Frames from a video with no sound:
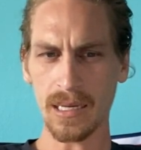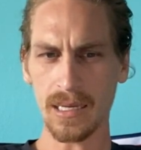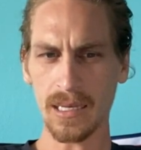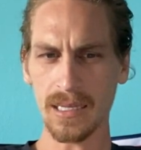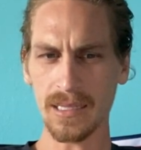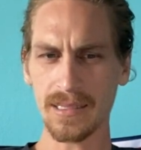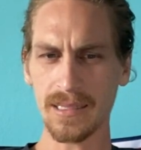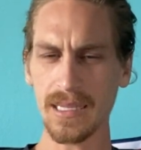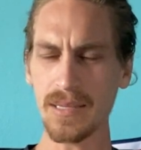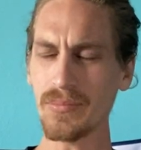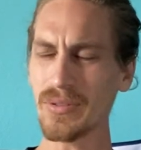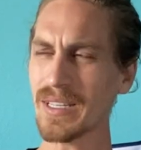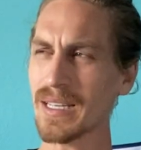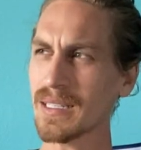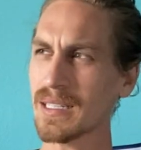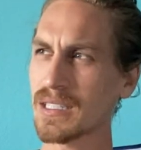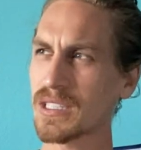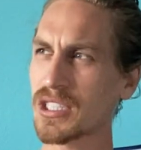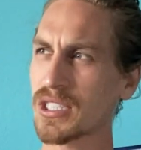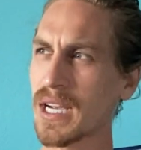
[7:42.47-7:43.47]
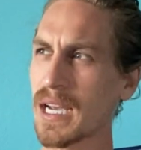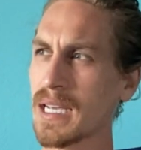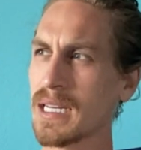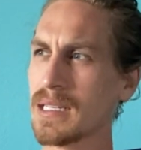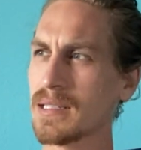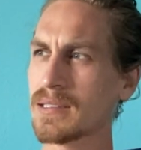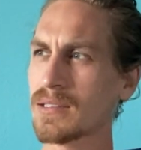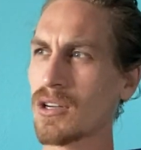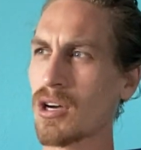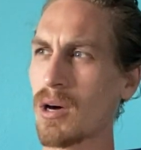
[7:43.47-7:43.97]
it seems like the
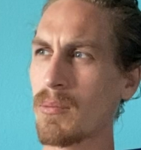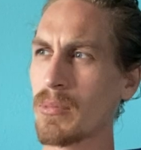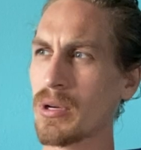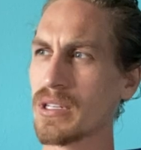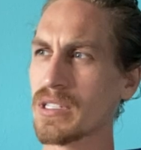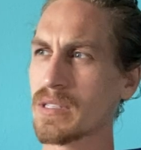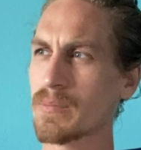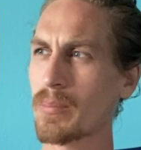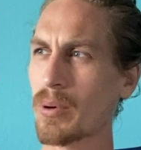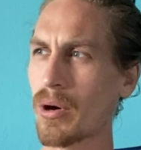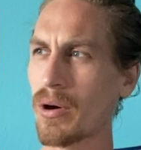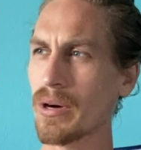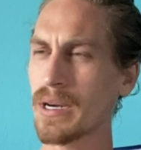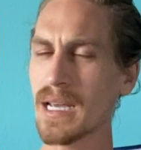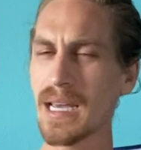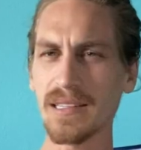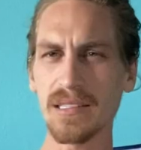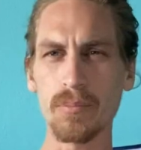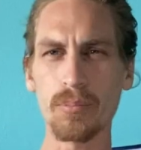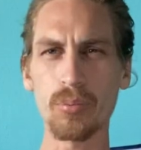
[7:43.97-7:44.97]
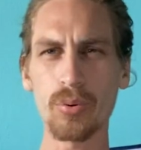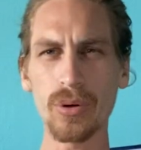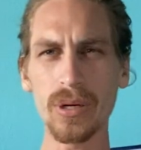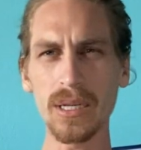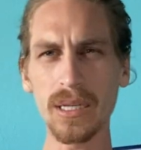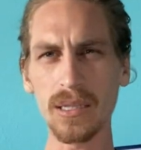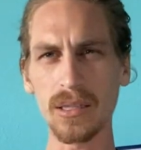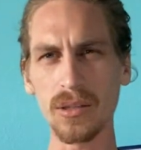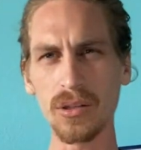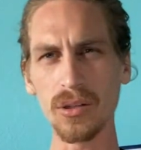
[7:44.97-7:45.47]
Chinese Communist Party has a
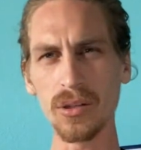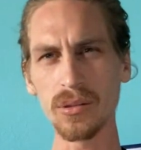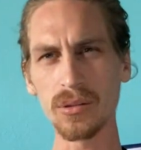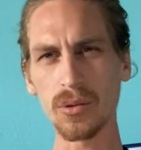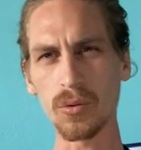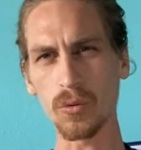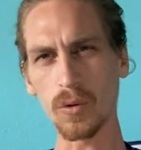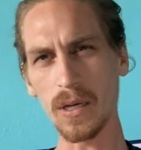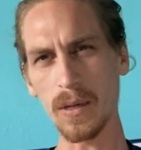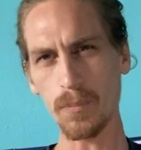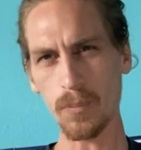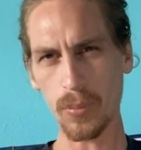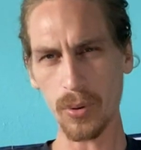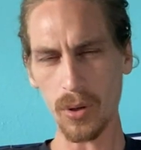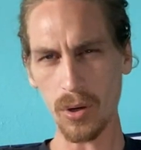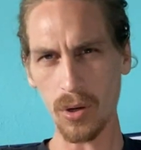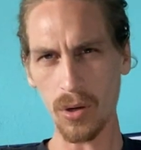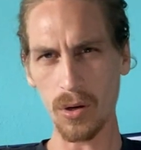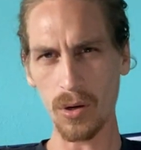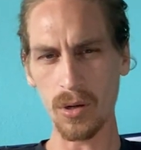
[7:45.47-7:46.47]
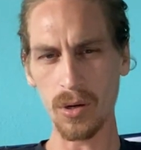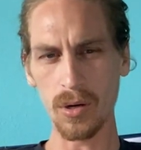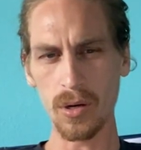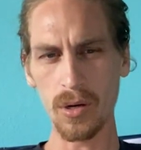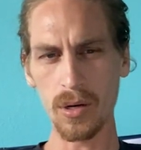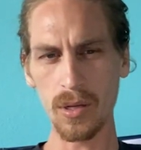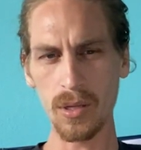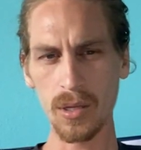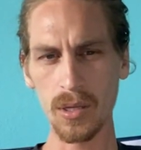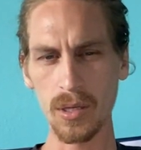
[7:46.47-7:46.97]
pretty good grip
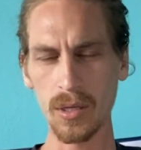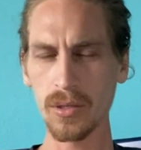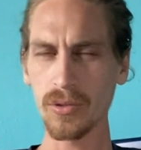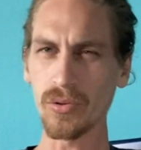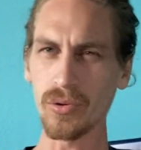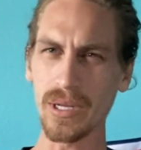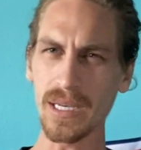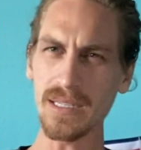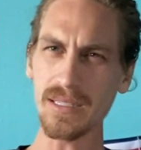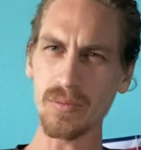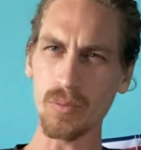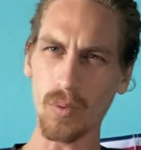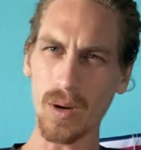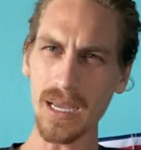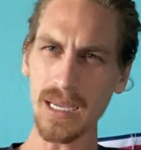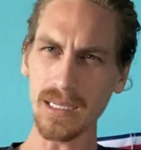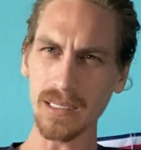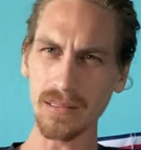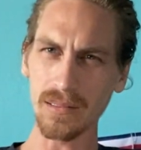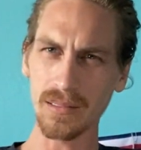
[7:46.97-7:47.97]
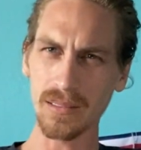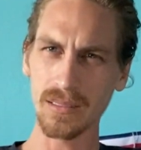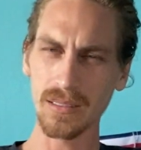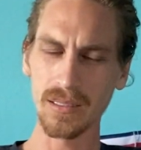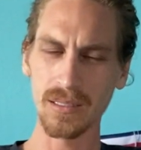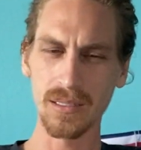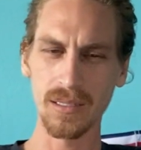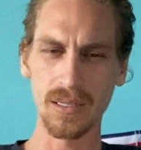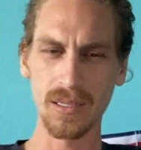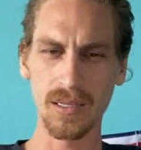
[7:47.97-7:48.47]
on today's right.
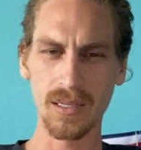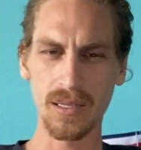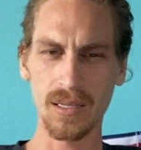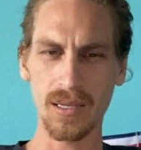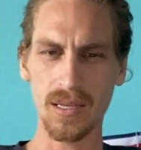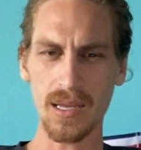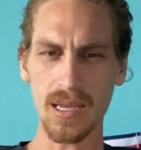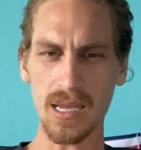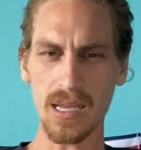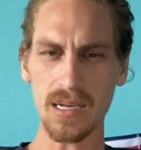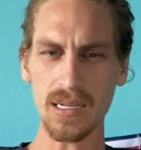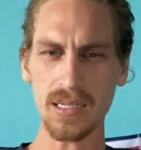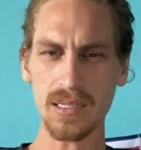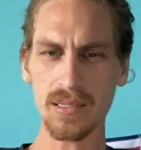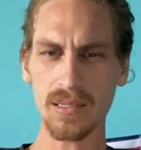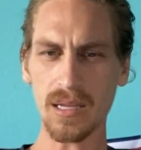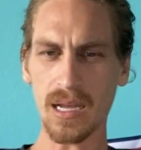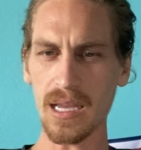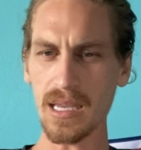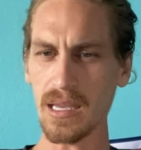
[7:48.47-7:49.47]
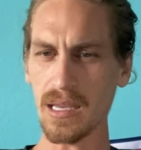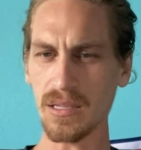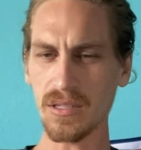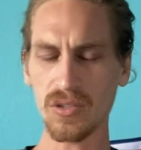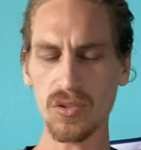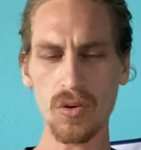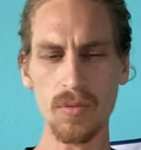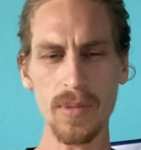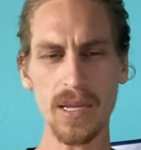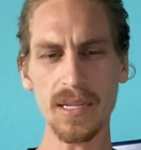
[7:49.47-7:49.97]
And
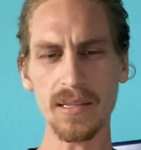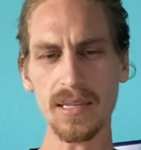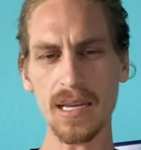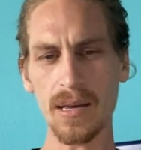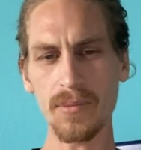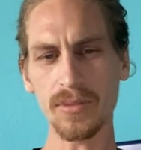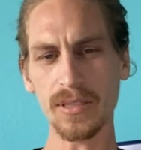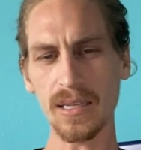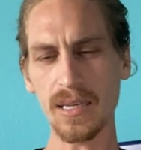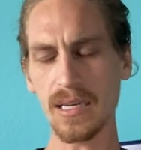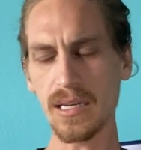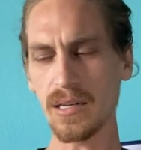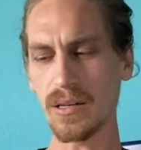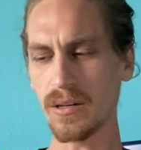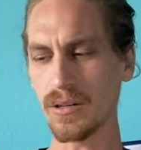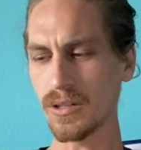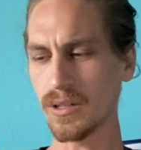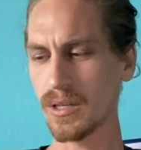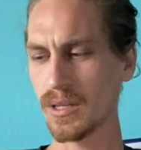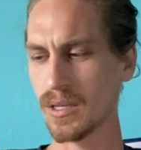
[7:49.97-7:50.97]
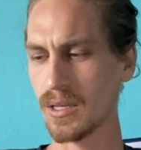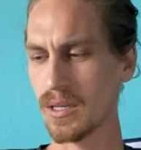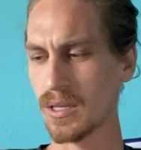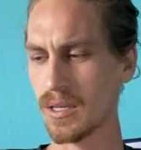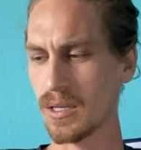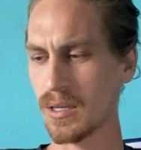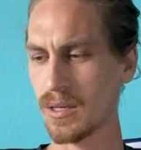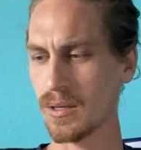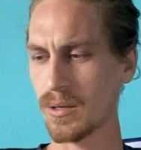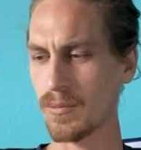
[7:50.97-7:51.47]
so many times I hear
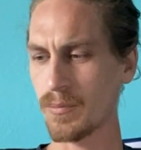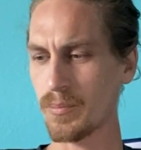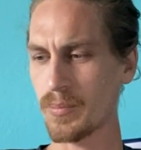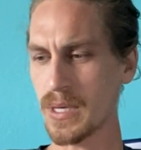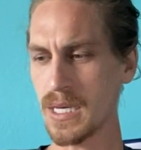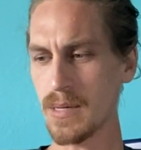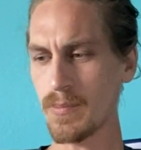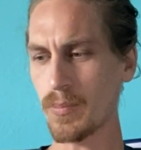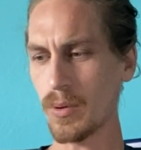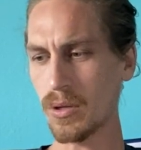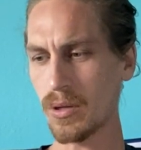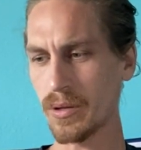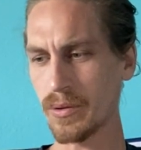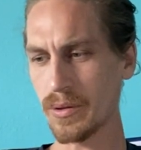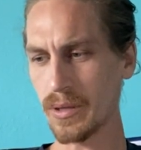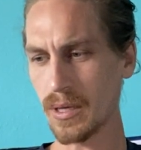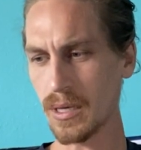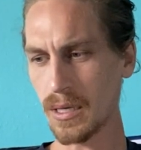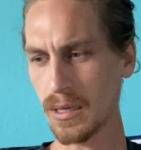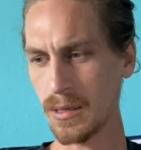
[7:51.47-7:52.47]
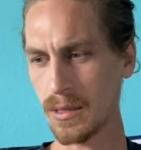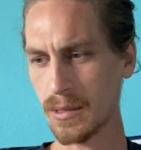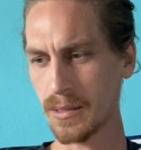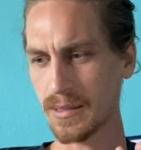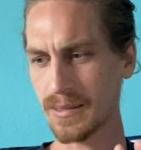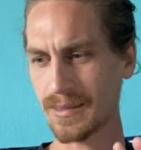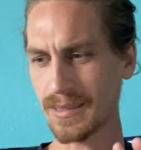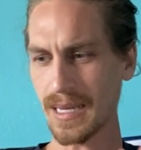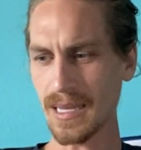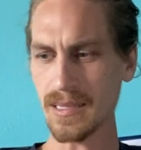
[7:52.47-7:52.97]
people on the
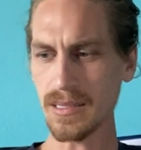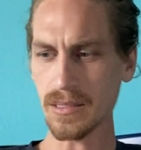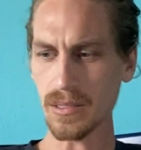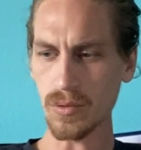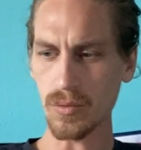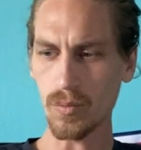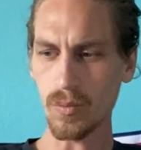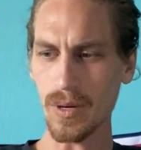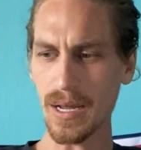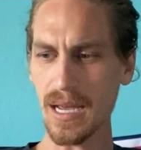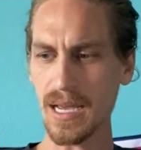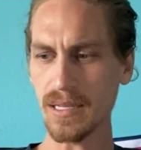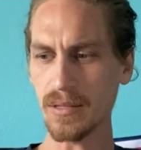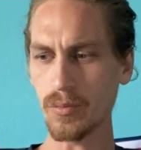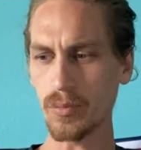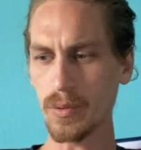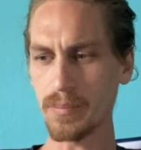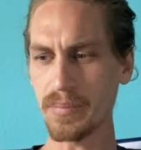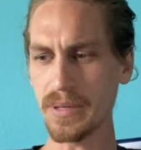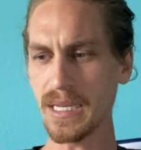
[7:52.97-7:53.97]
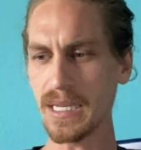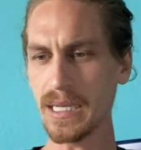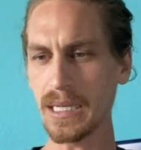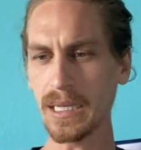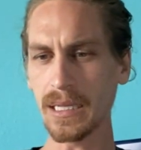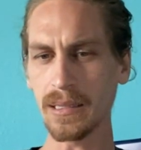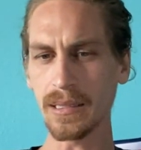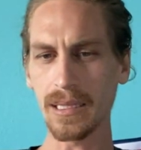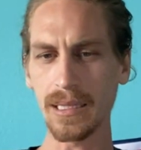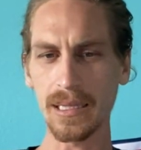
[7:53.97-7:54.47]
center right
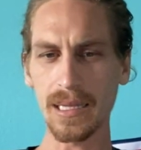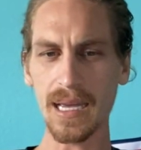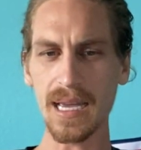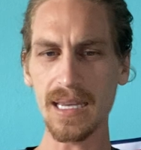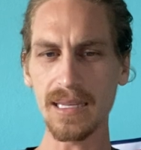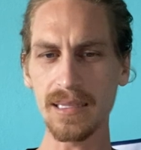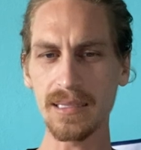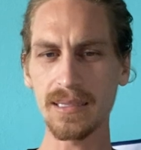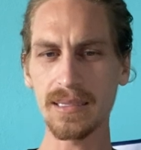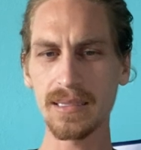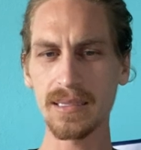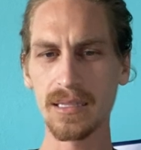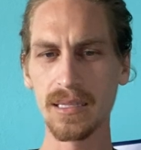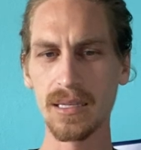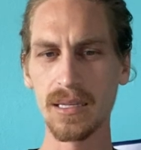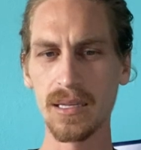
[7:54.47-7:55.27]
repeating the lies